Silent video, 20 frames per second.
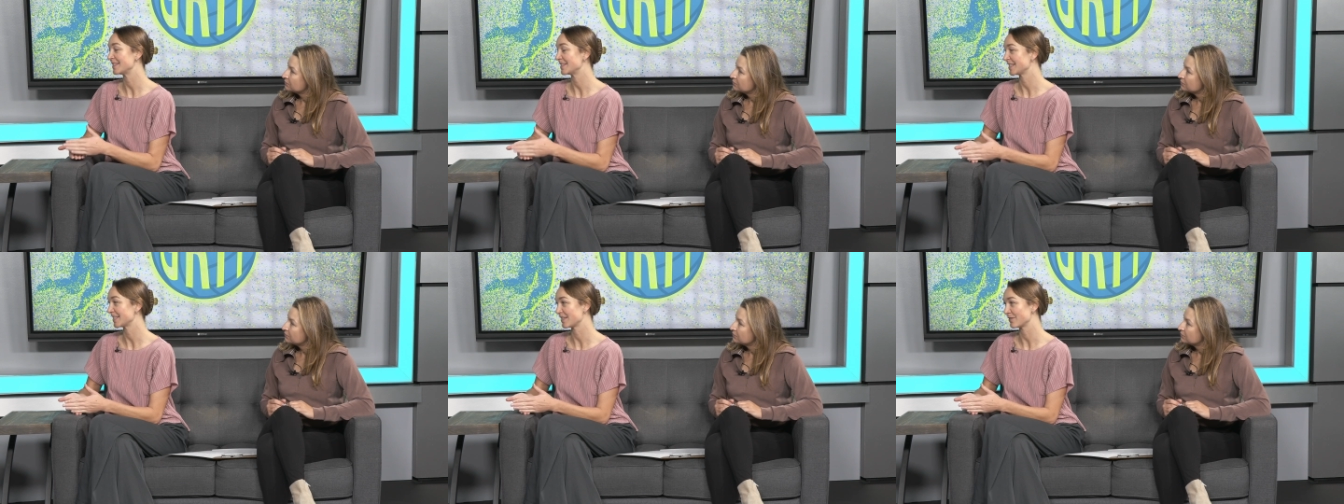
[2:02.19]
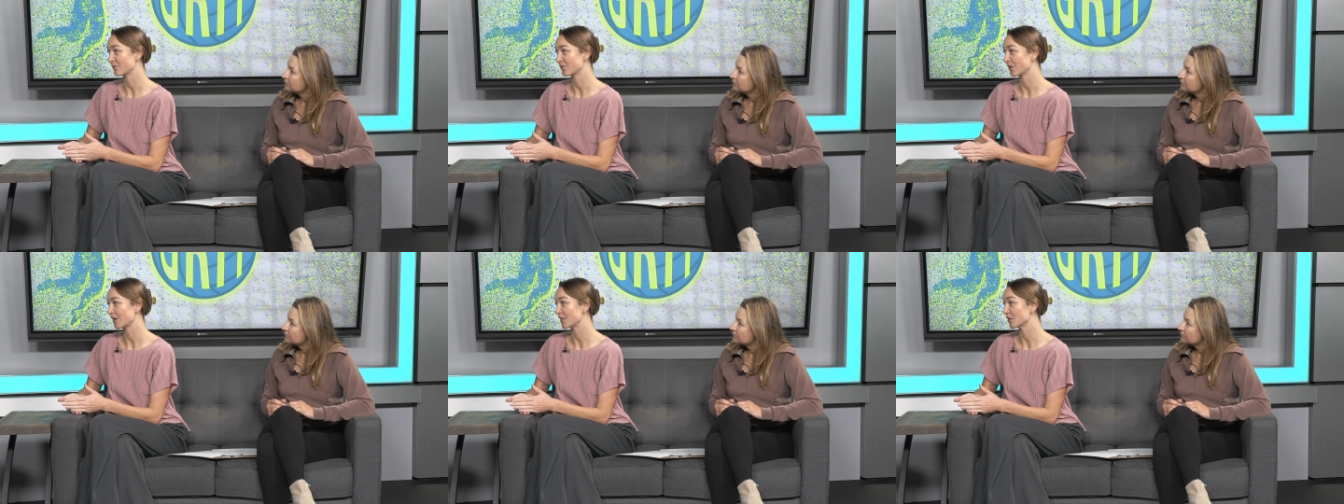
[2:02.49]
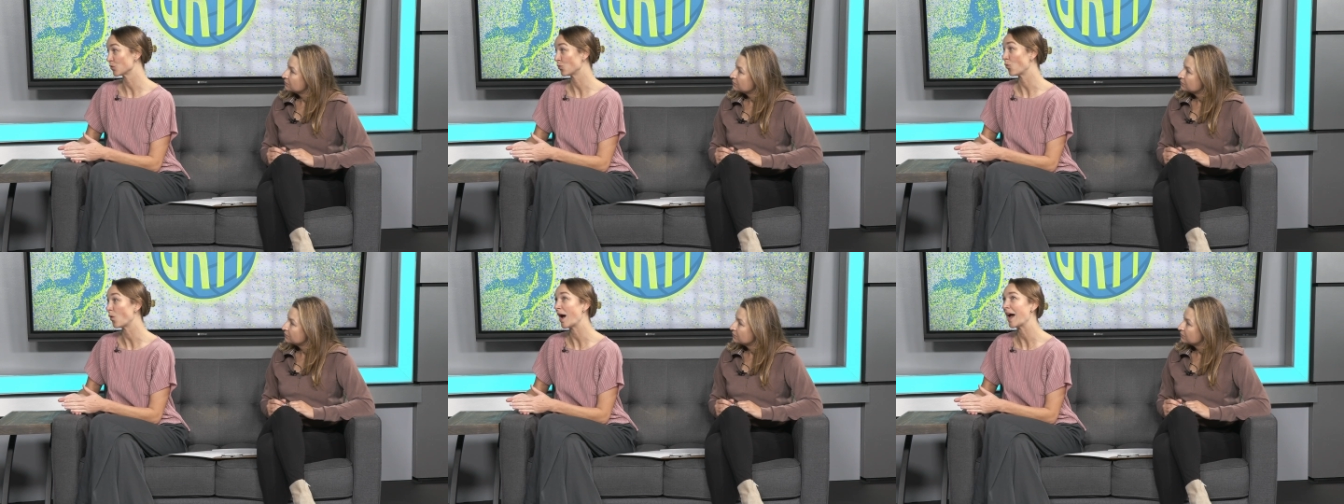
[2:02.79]
C for
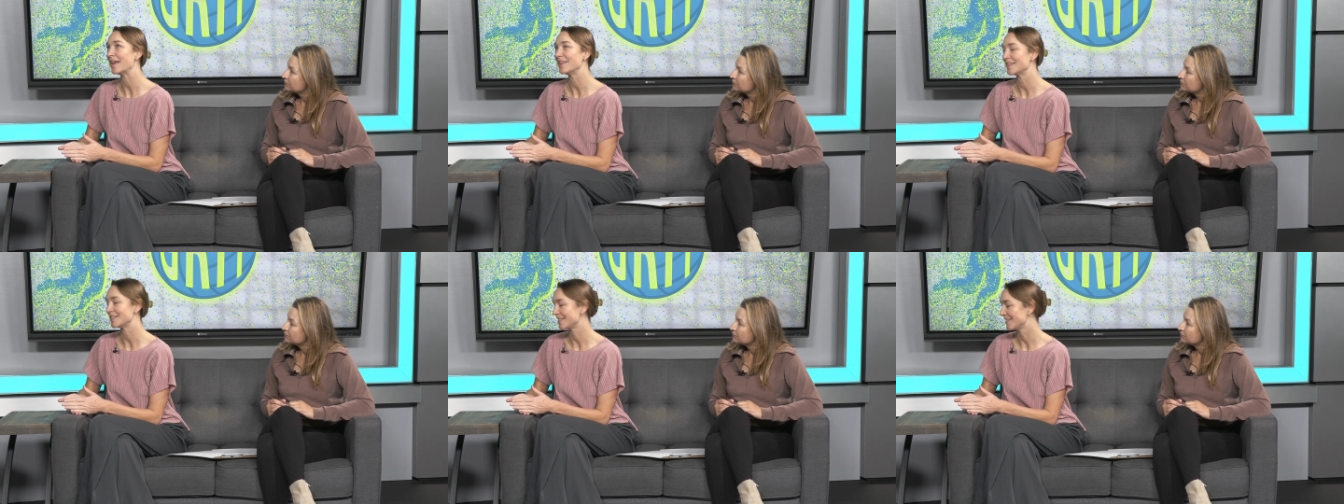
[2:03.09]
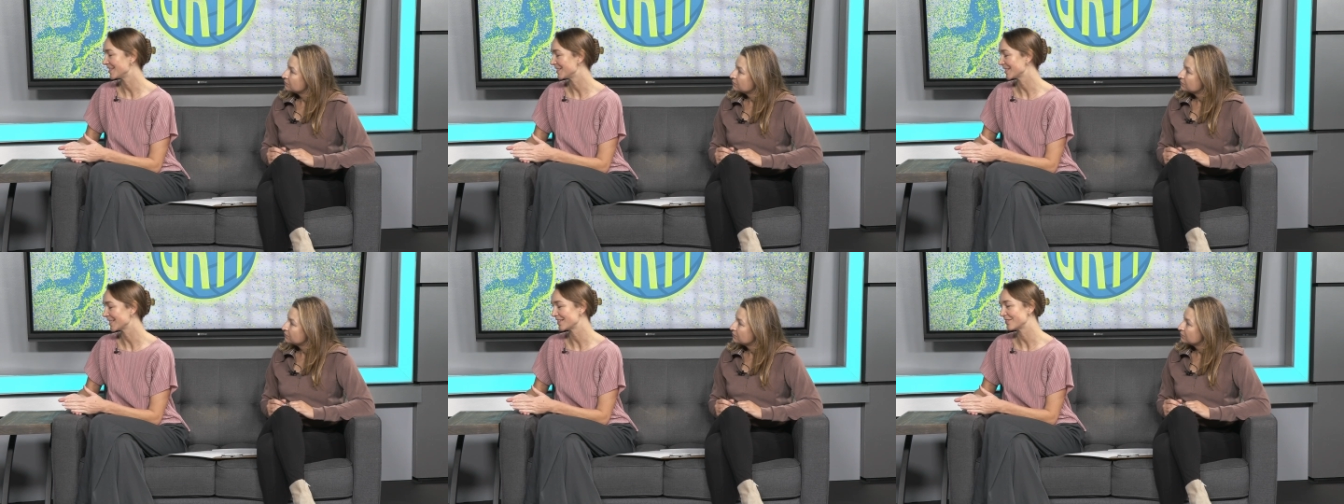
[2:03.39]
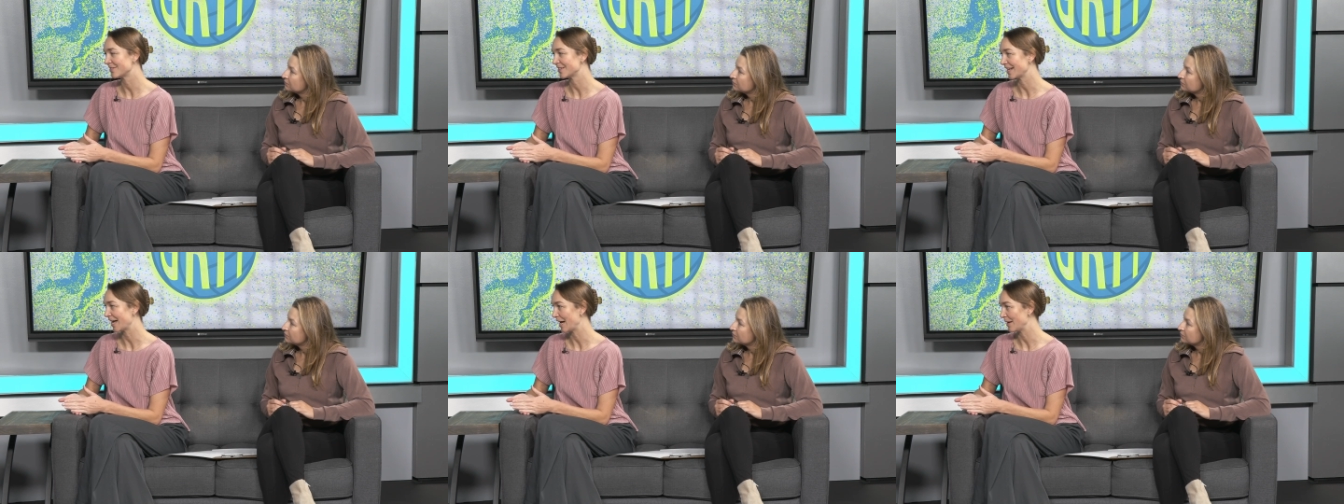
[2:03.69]
us, why this is
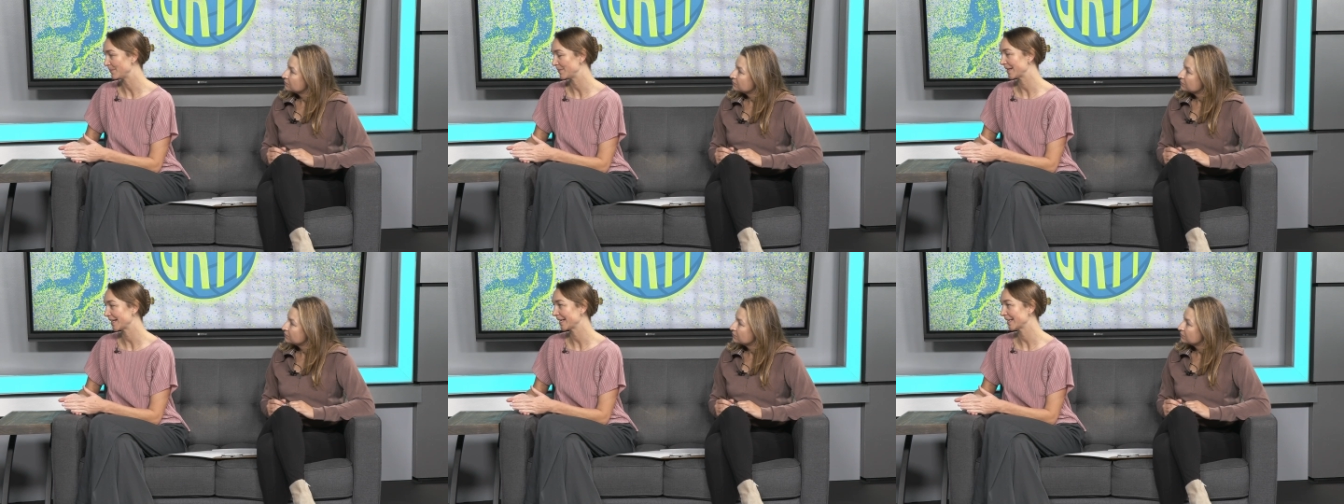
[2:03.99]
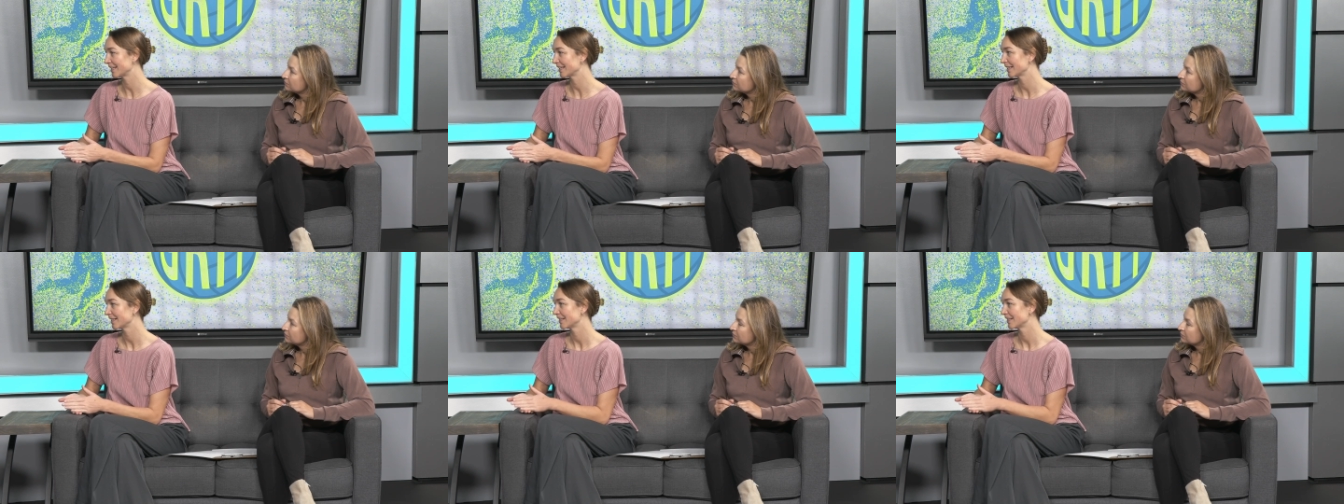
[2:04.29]
even happening?